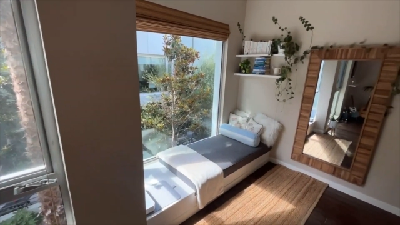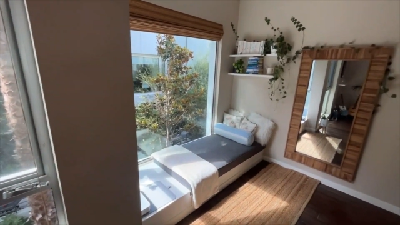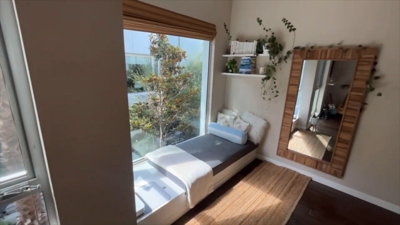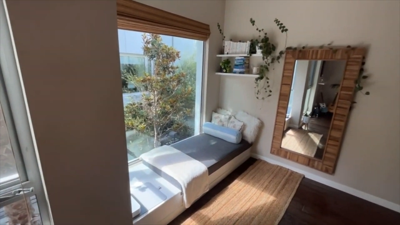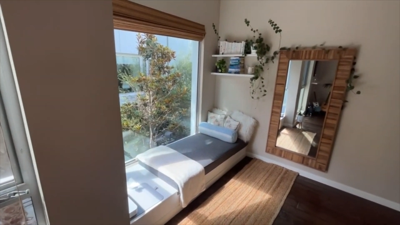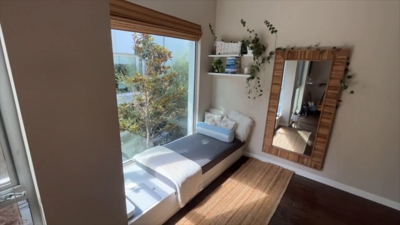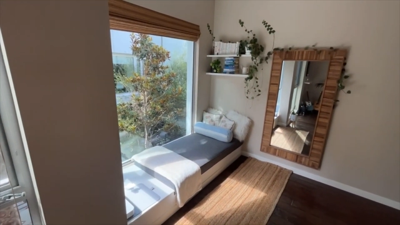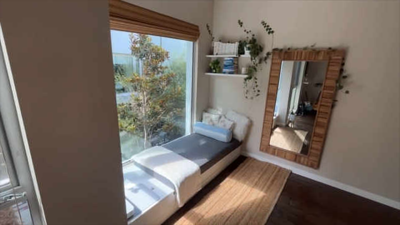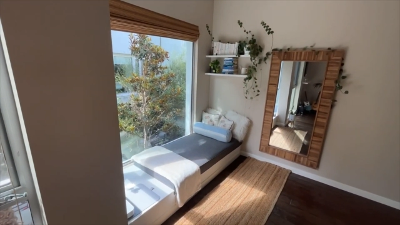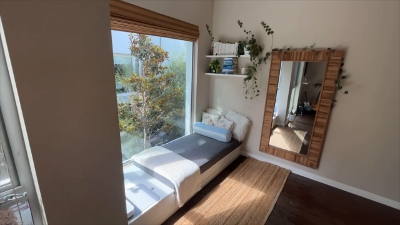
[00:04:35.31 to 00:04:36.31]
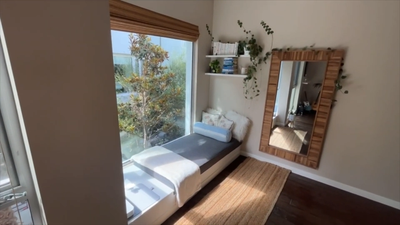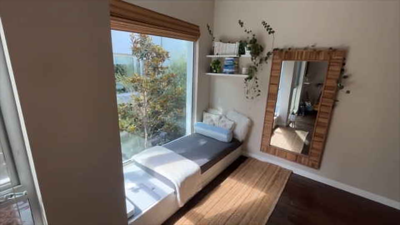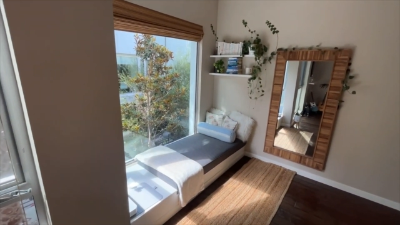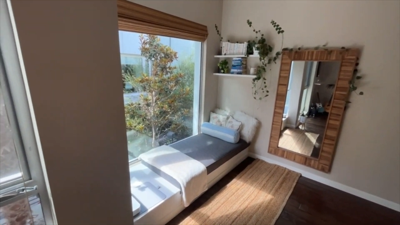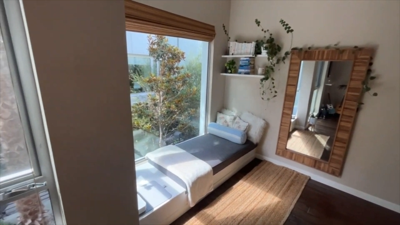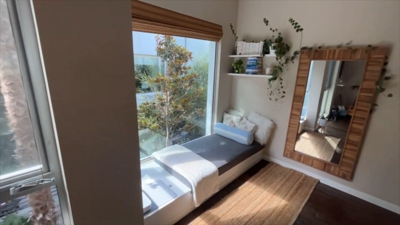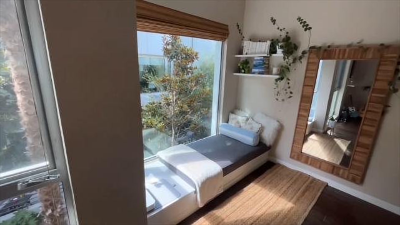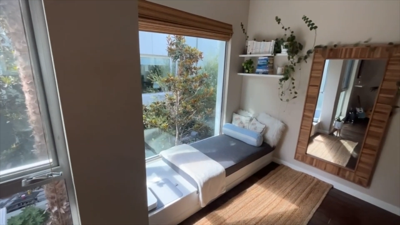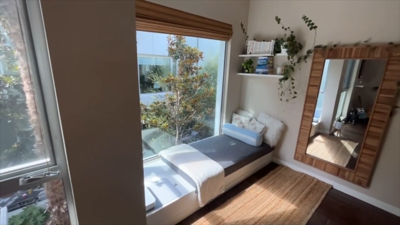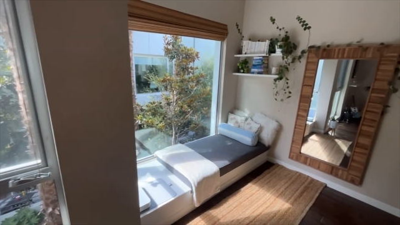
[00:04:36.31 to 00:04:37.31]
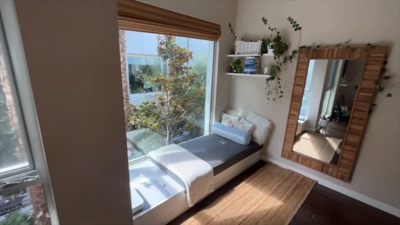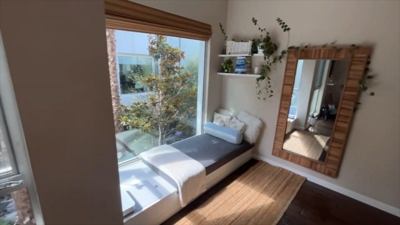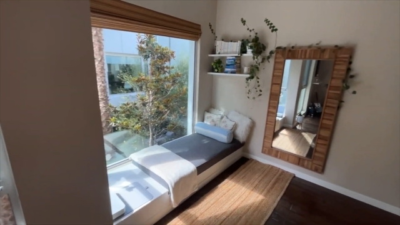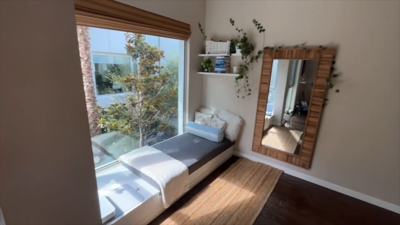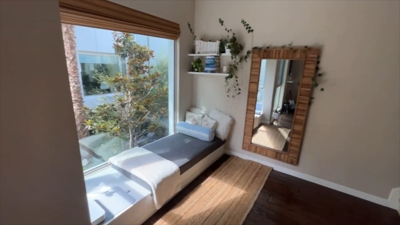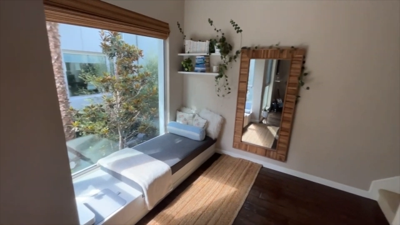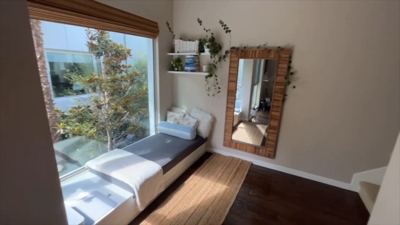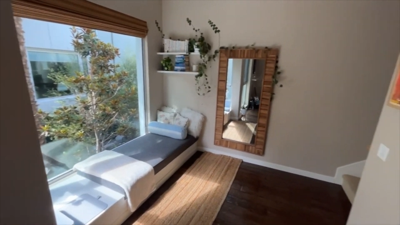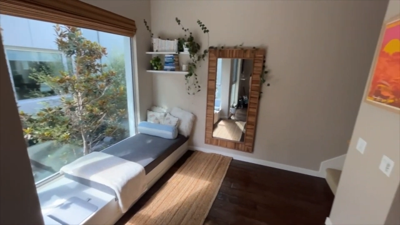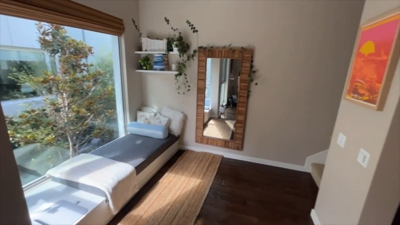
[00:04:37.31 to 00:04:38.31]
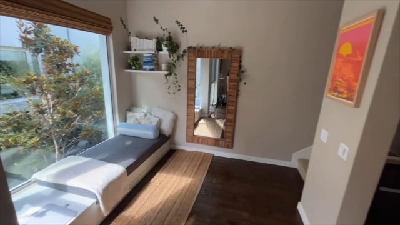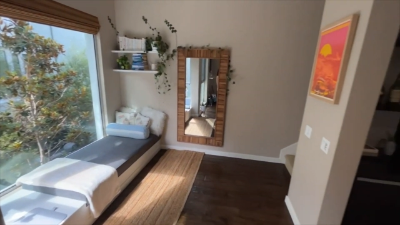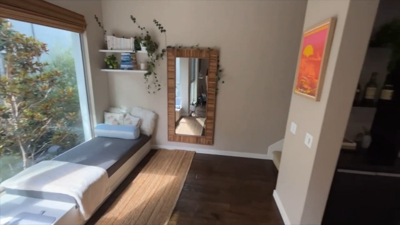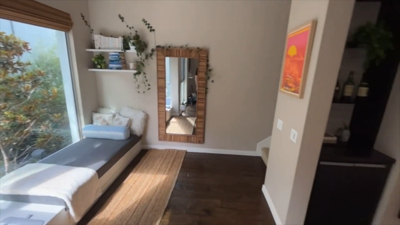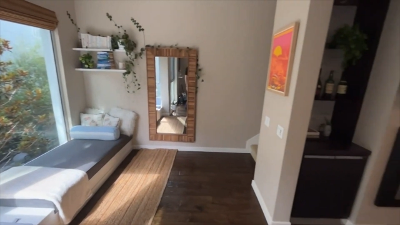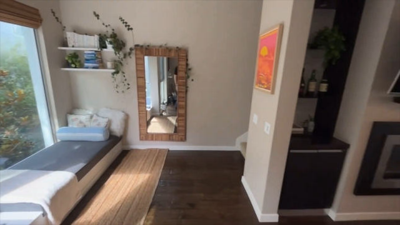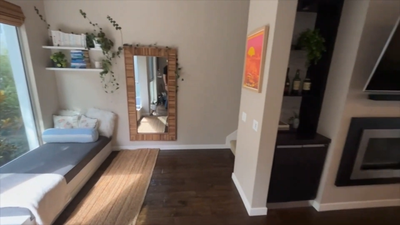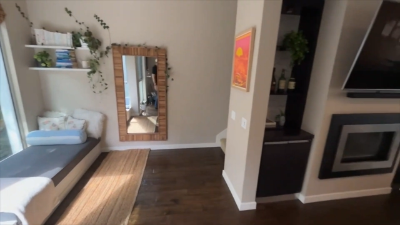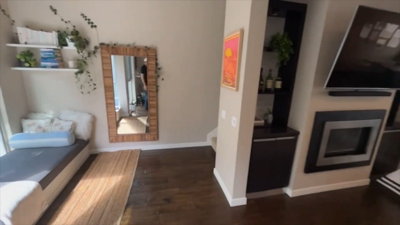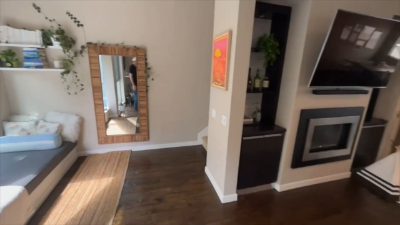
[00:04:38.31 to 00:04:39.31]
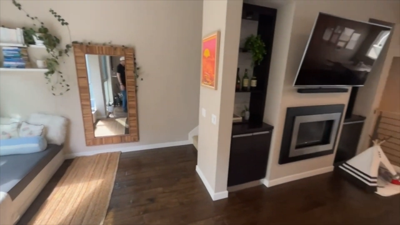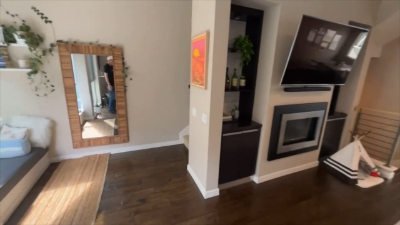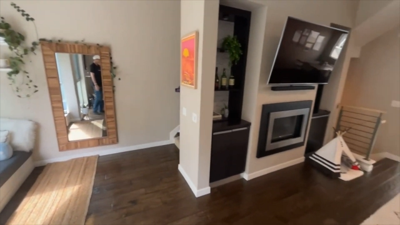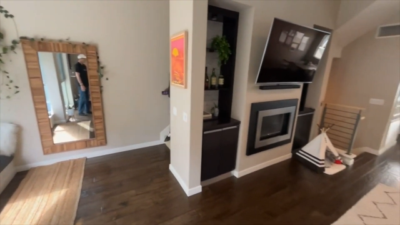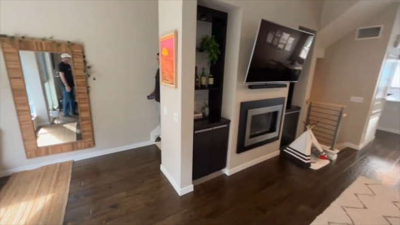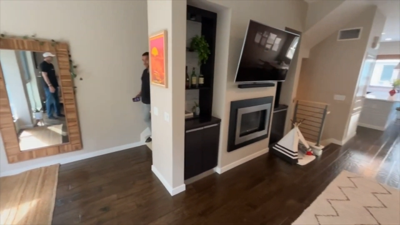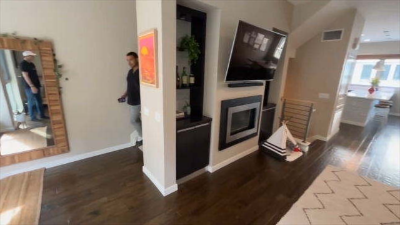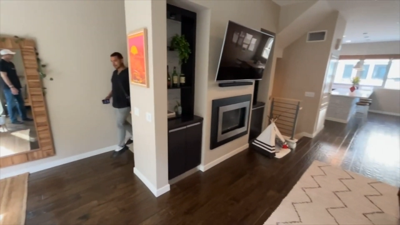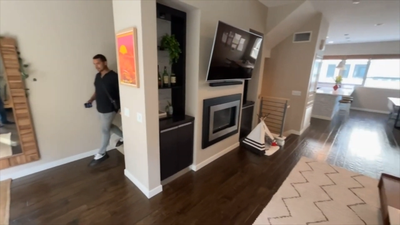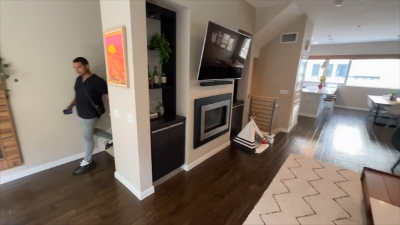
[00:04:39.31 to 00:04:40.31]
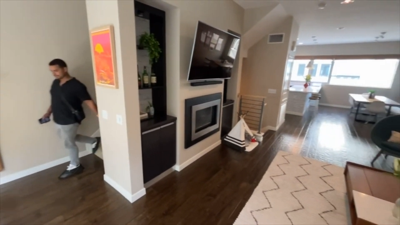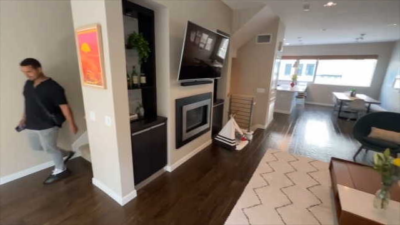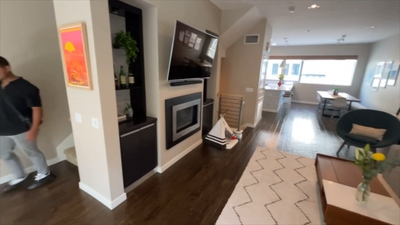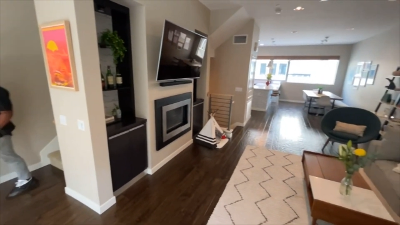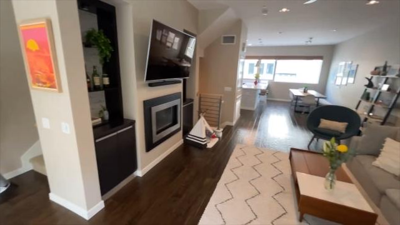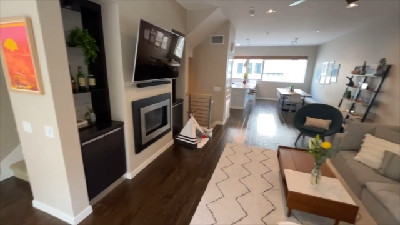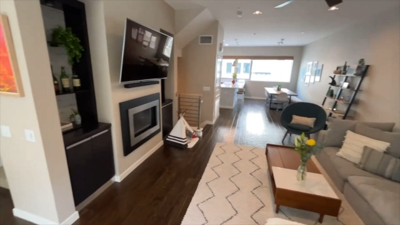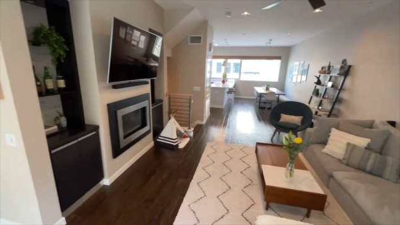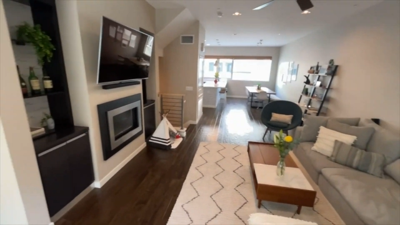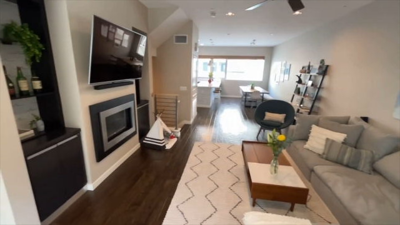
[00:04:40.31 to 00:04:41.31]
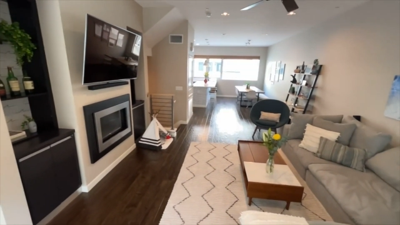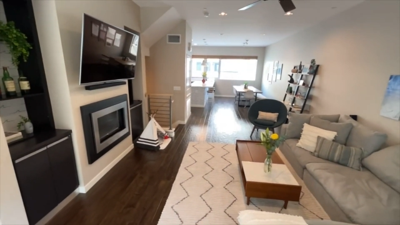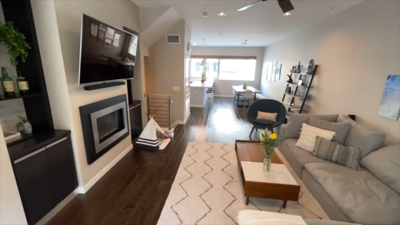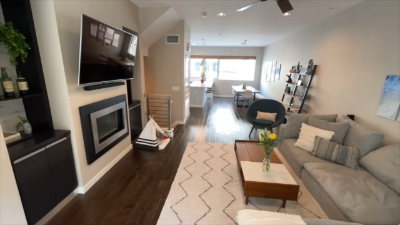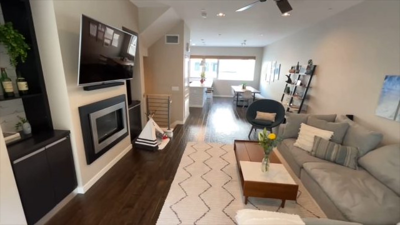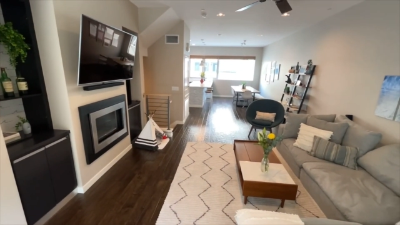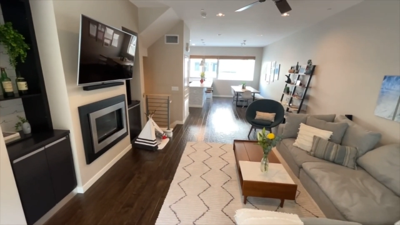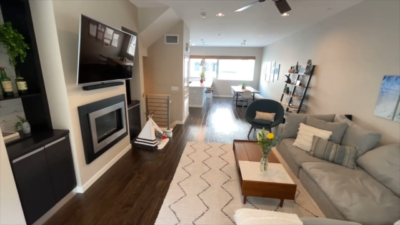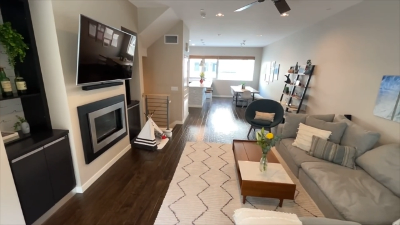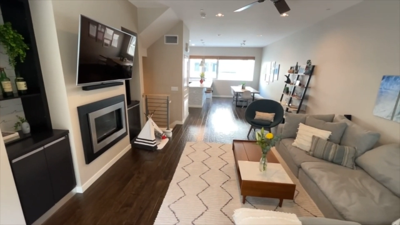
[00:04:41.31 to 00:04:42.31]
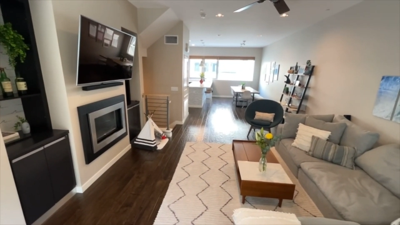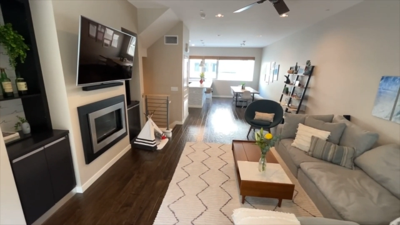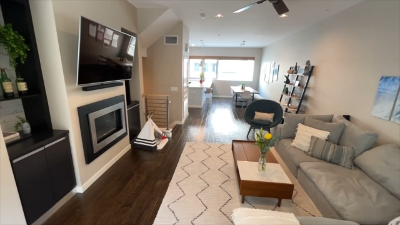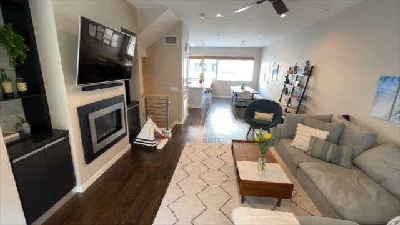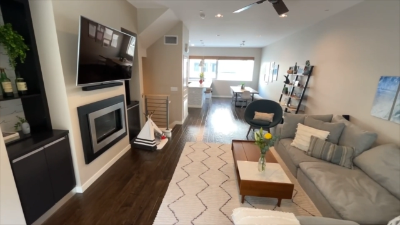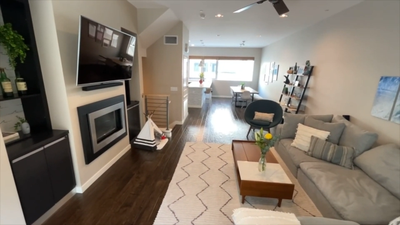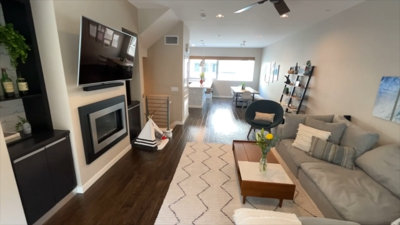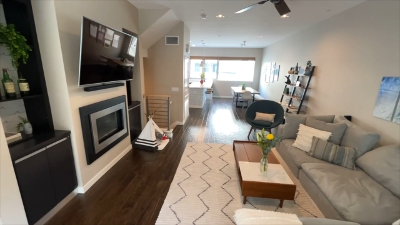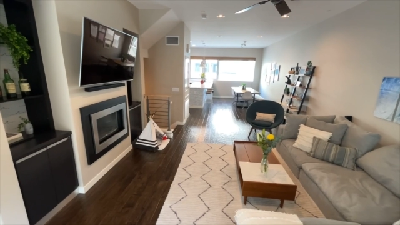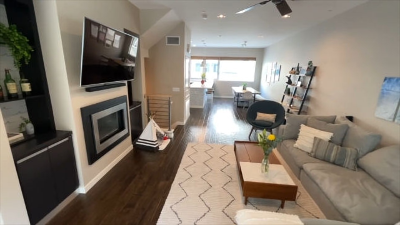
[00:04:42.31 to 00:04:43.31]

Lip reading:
[unreadable: no face in view]